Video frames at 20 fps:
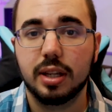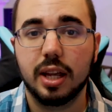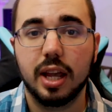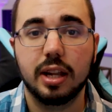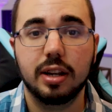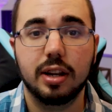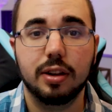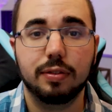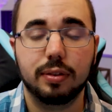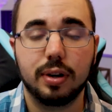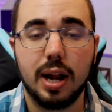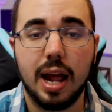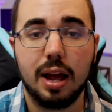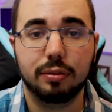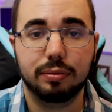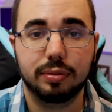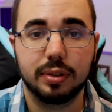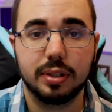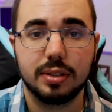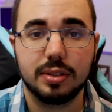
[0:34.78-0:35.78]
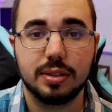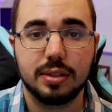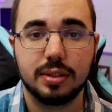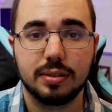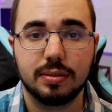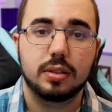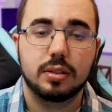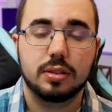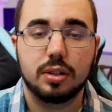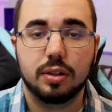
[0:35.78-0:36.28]
and different outfits.
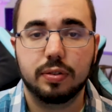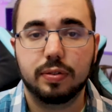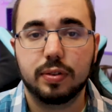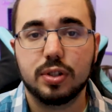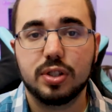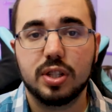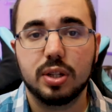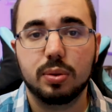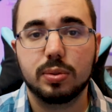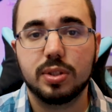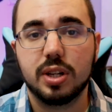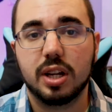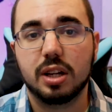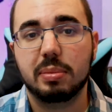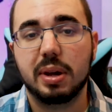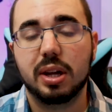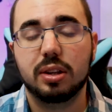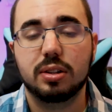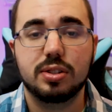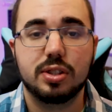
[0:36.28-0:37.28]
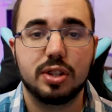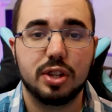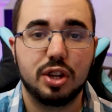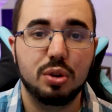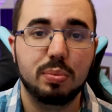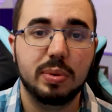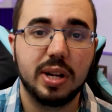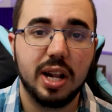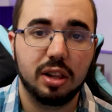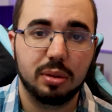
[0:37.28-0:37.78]
So the first thing we'll talk about is the
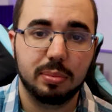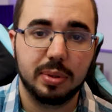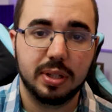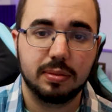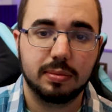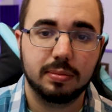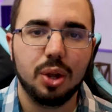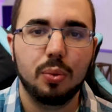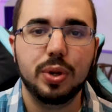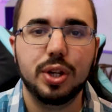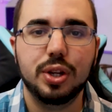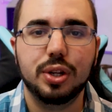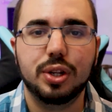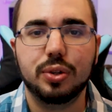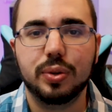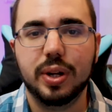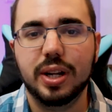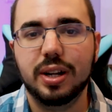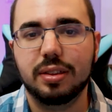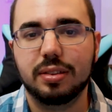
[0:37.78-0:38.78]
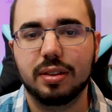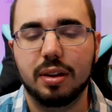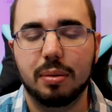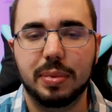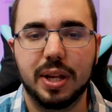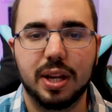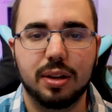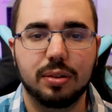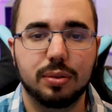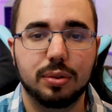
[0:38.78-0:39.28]
human element. When you create a
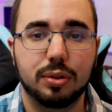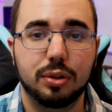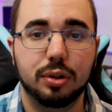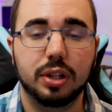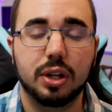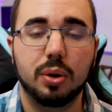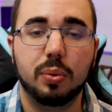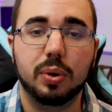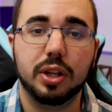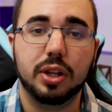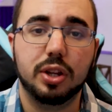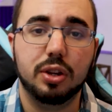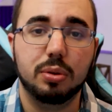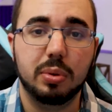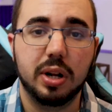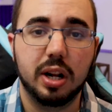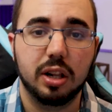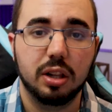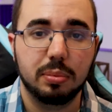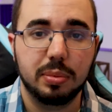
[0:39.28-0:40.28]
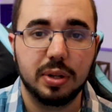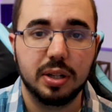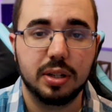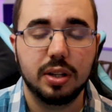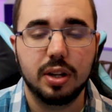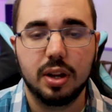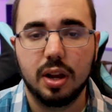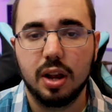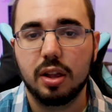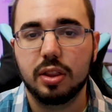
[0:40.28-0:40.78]
thumbnail, you're going to want a human element.
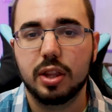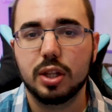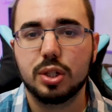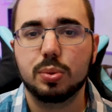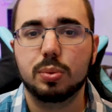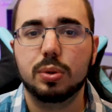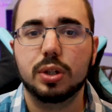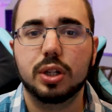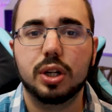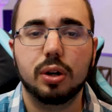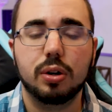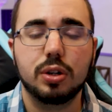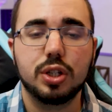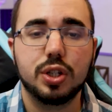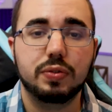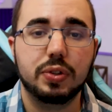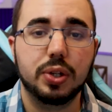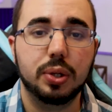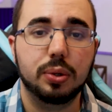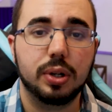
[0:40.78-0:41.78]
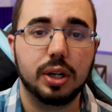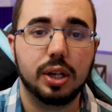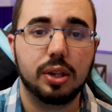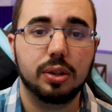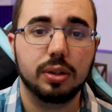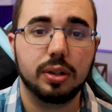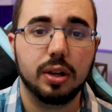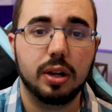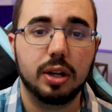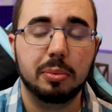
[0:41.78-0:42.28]
This will encourage a viewer to
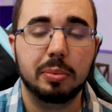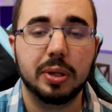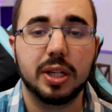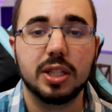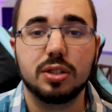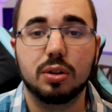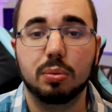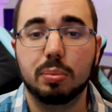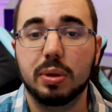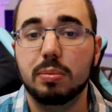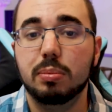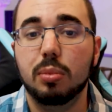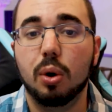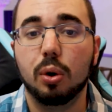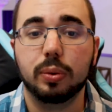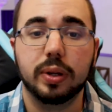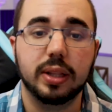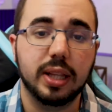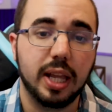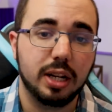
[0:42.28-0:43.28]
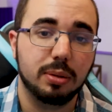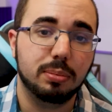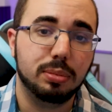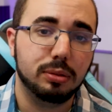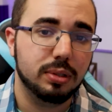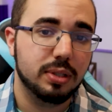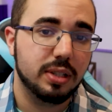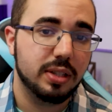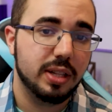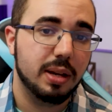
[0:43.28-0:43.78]
click on it because it'll be more
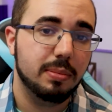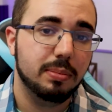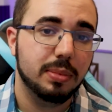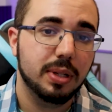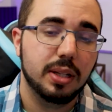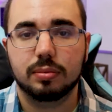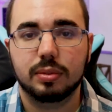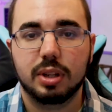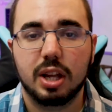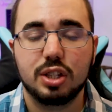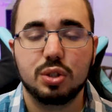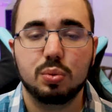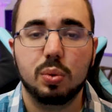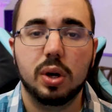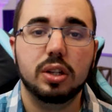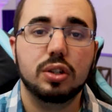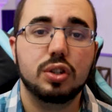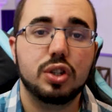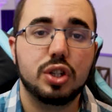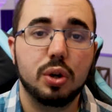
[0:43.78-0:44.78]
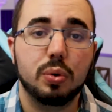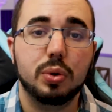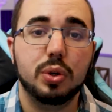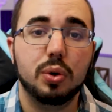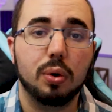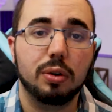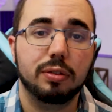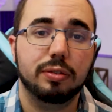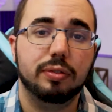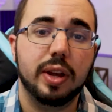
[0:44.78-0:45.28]
relatable to them, as well as show
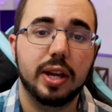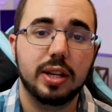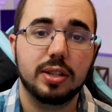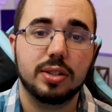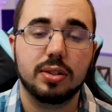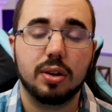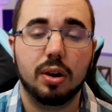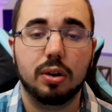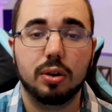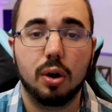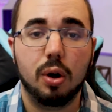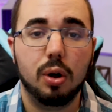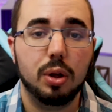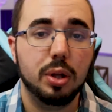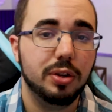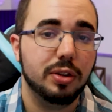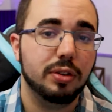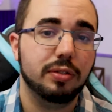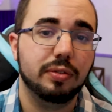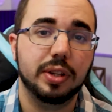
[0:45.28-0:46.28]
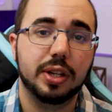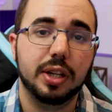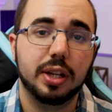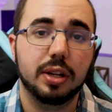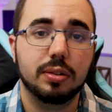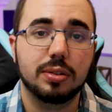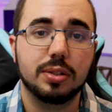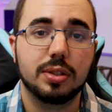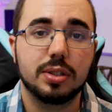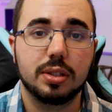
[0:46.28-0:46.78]
your face on all of your
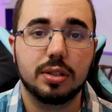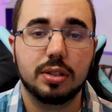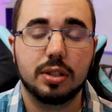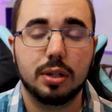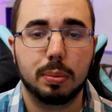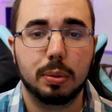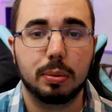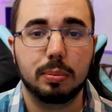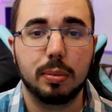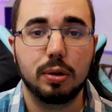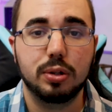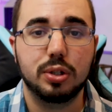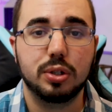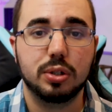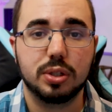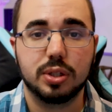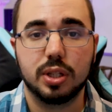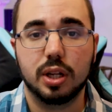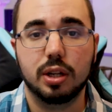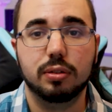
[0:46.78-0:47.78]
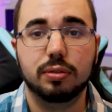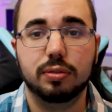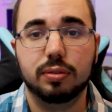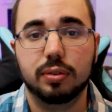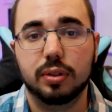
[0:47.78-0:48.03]
videos to promote yourself